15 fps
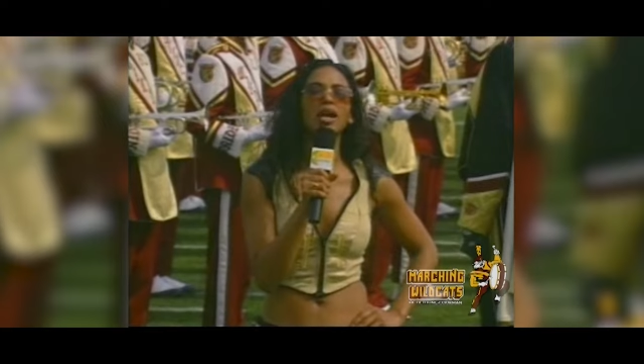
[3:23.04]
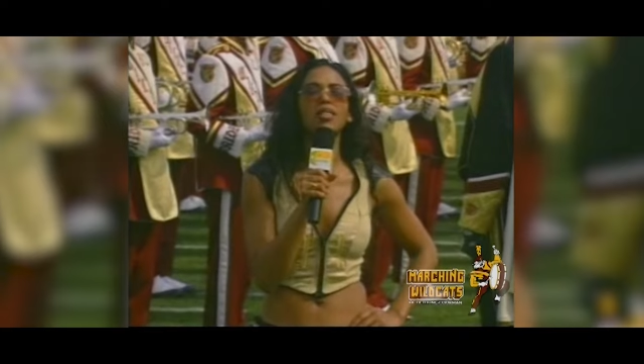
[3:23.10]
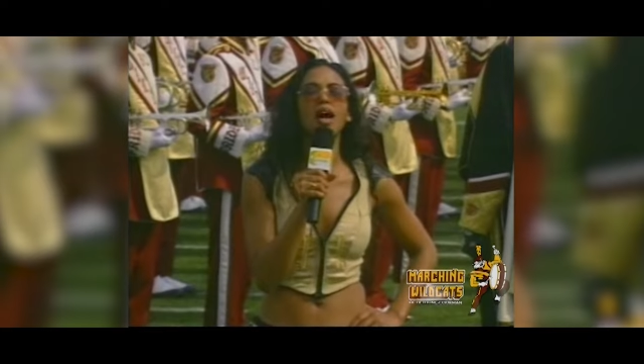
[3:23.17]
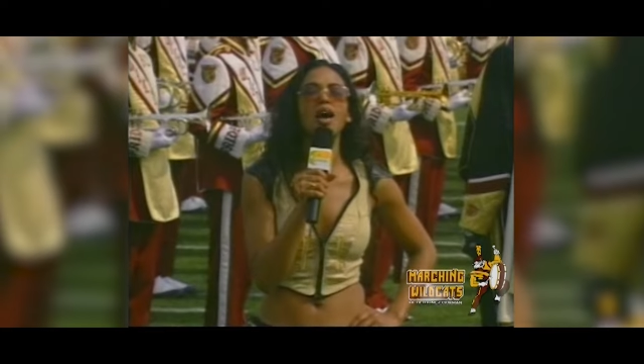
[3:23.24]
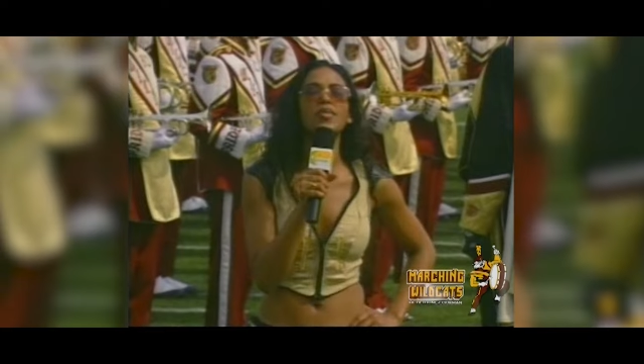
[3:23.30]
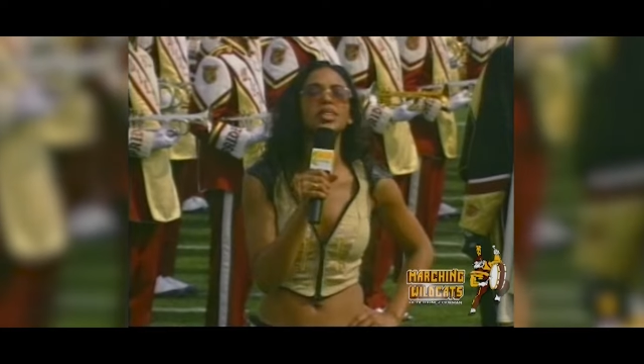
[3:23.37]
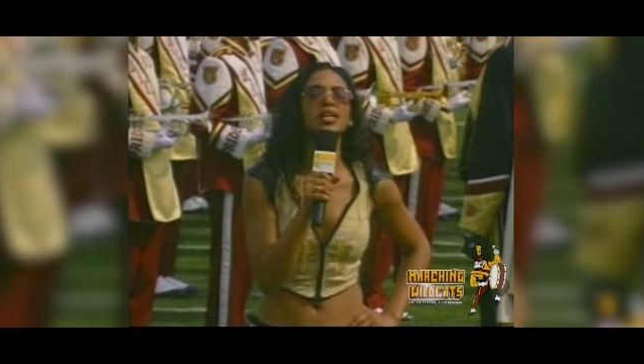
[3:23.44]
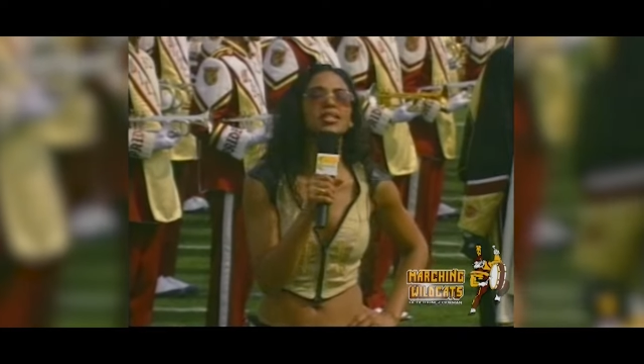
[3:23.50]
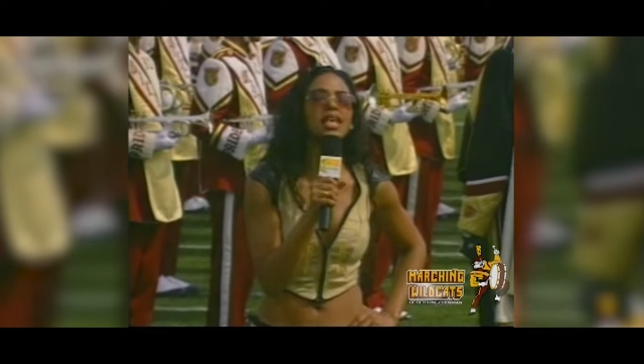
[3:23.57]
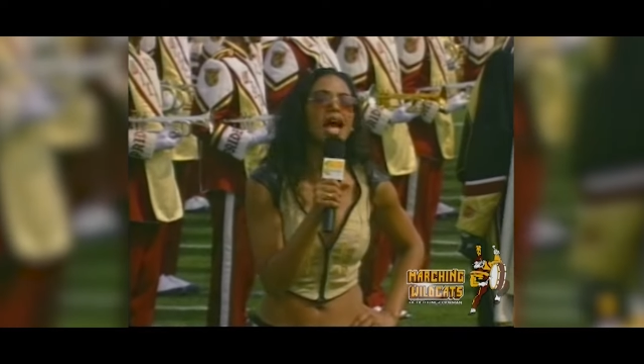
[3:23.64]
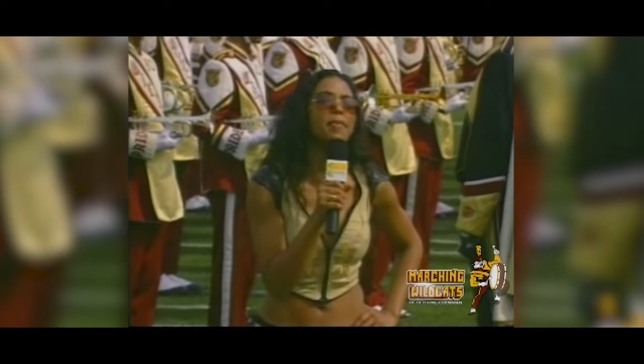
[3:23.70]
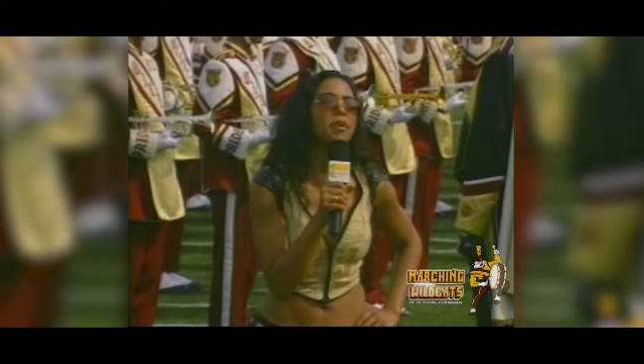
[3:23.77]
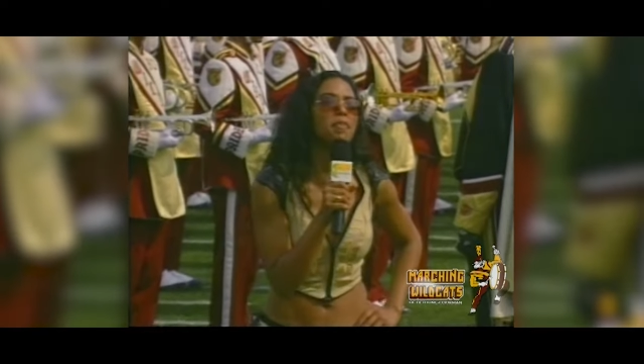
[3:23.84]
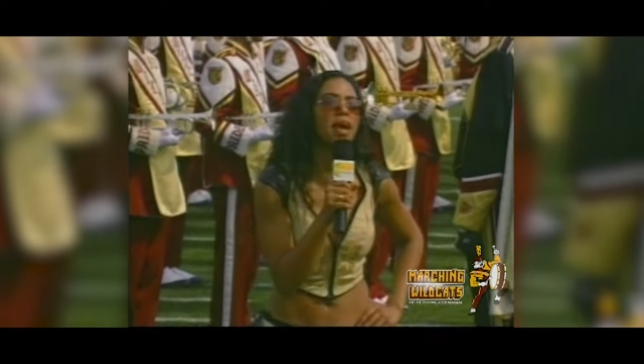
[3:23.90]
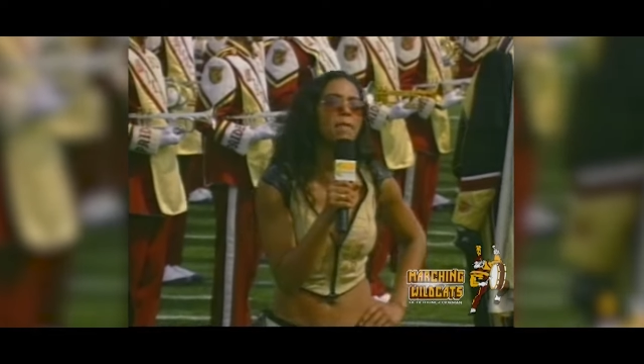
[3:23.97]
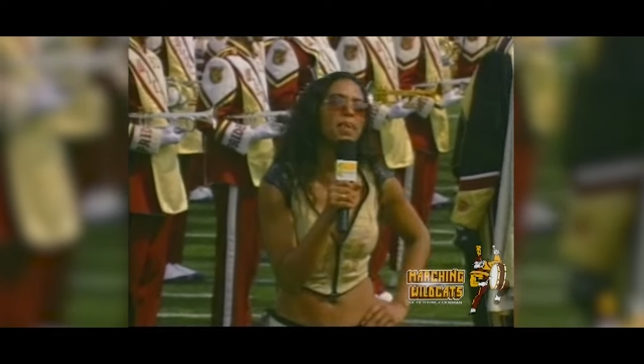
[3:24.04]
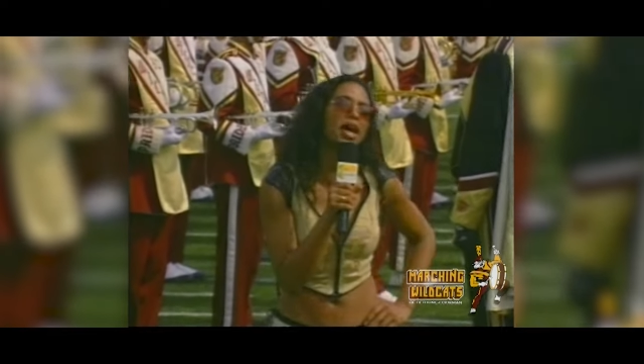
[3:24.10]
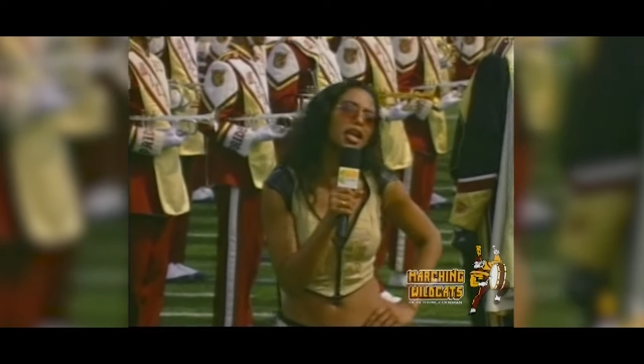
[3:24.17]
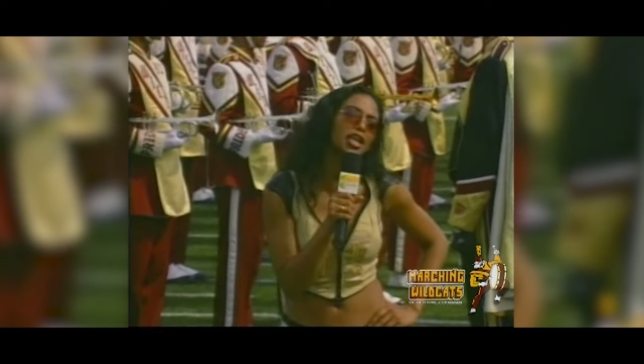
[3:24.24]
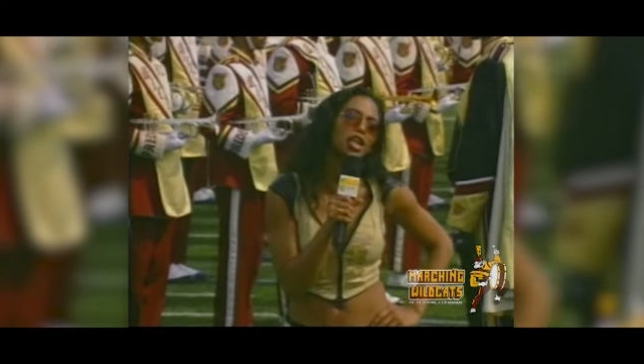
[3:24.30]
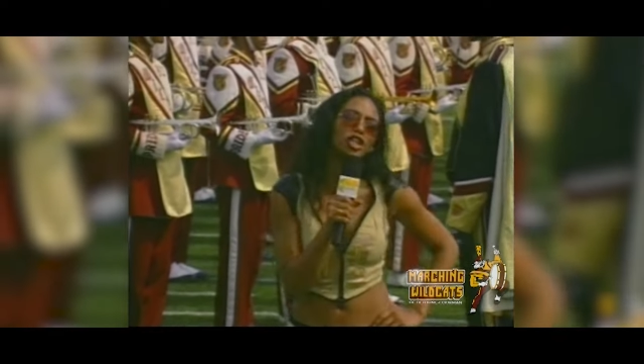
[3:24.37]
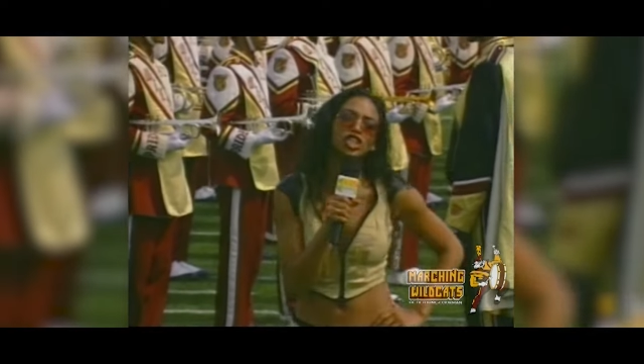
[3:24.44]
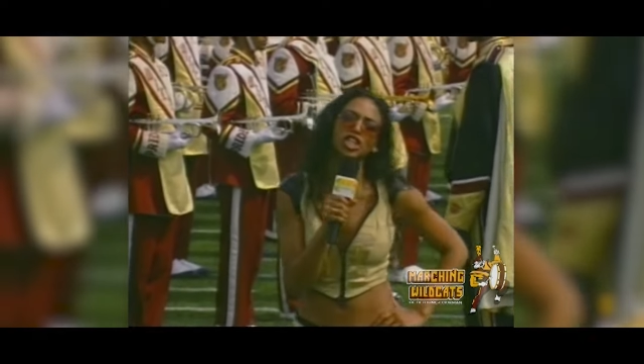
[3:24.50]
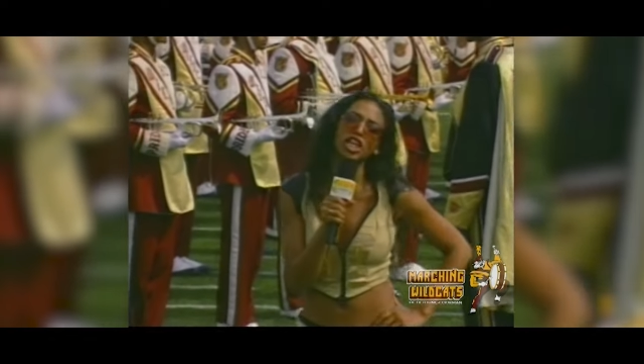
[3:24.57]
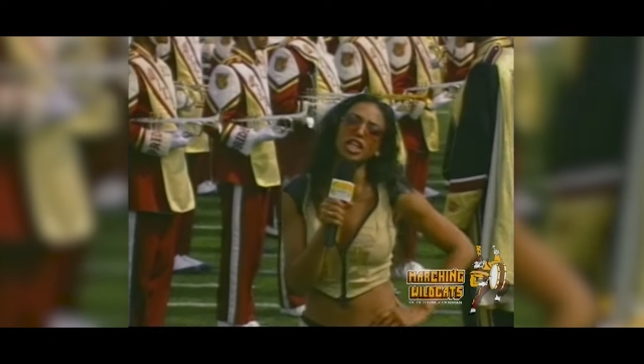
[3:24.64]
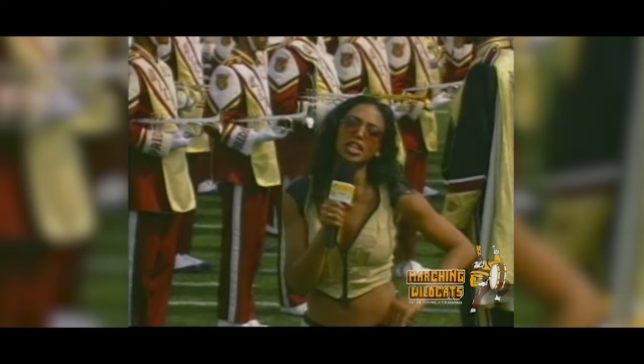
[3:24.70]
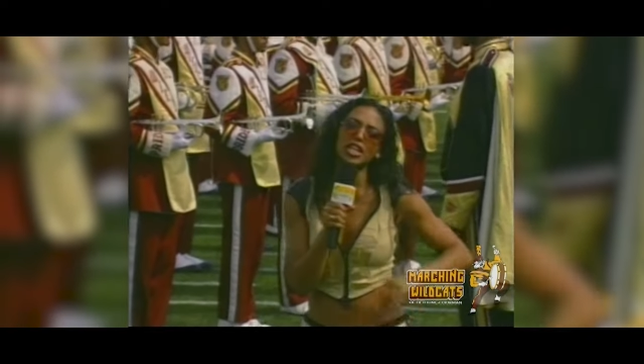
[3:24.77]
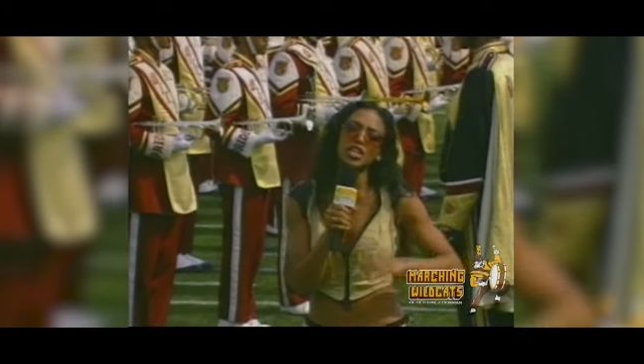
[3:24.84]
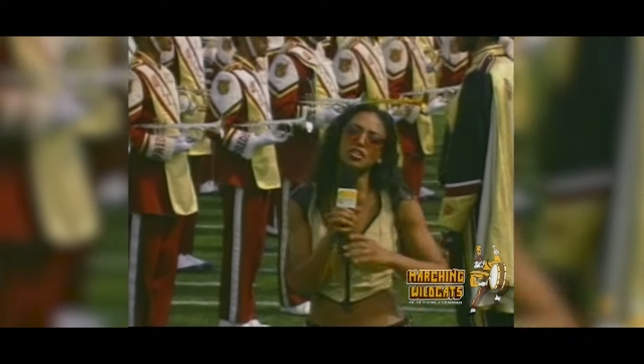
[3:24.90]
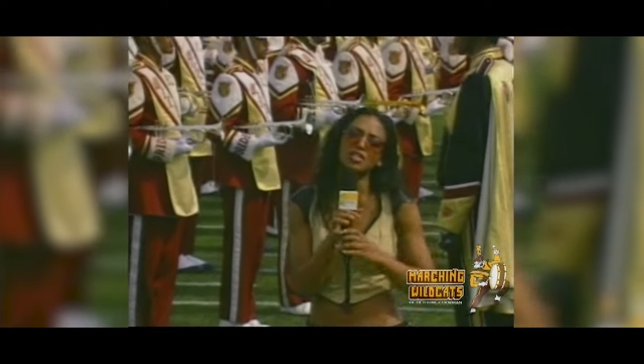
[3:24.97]
along with the Tampa Bay Buccaneer
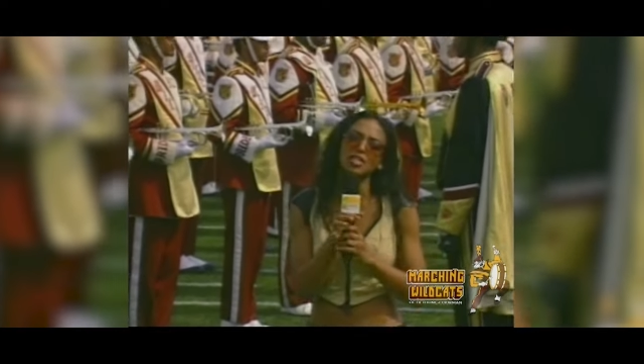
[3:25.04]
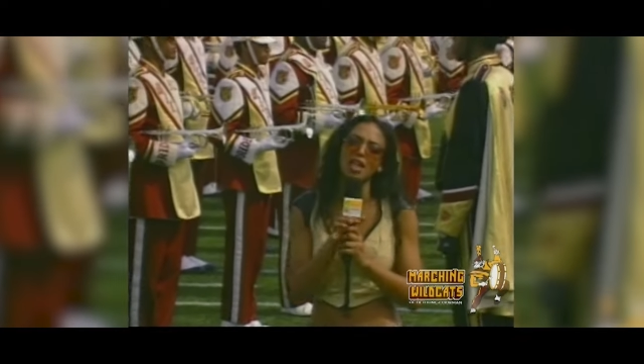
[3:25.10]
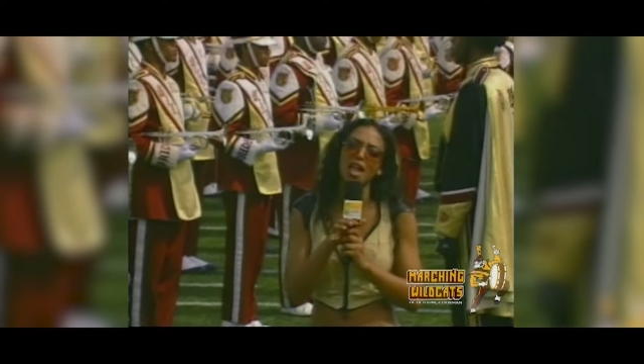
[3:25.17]
cheerleaders